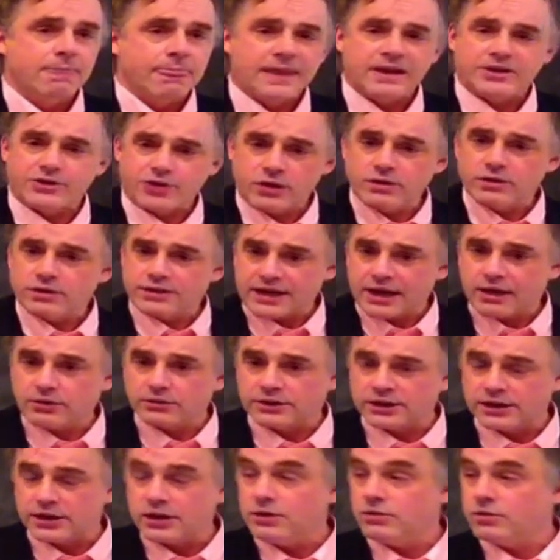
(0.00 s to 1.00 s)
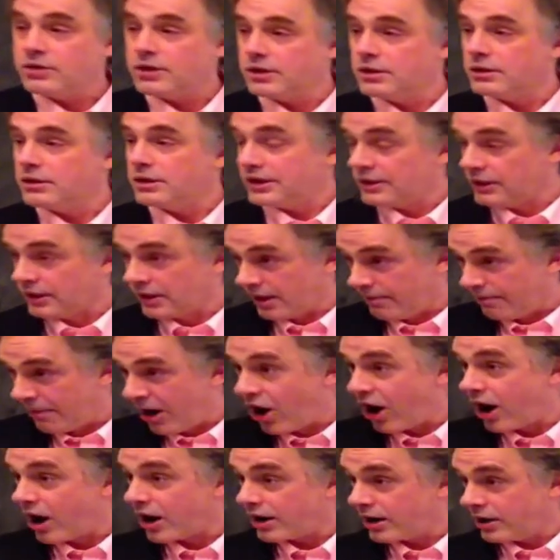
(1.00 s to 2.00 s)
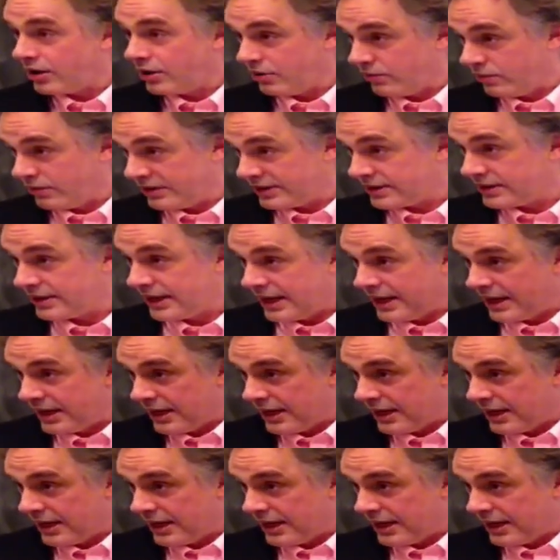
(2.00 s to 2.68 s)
It turns out that you can, that Lamarck, who was